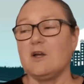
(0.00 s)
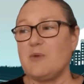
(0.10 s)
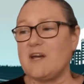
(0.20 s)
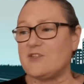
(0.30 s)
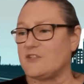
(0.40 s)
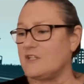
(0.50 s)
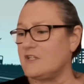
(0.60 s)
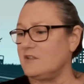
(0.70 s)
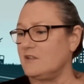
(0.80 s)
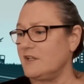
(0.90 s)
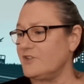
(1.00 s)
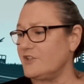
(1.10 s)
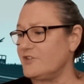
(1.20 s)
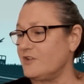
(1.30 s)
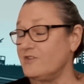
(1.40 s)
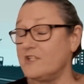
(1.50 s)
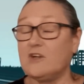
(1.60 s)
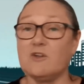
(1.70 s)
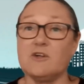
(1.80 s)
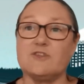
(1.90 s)
uh, capacity,
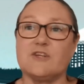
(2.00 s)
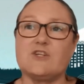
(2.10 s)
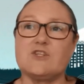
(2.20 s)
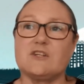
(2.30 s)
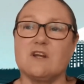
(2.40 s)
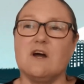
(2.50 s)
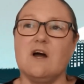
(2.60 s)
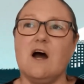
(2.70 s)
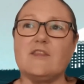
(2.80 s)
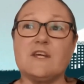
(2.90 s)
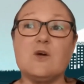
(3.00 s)
etc., decolonization.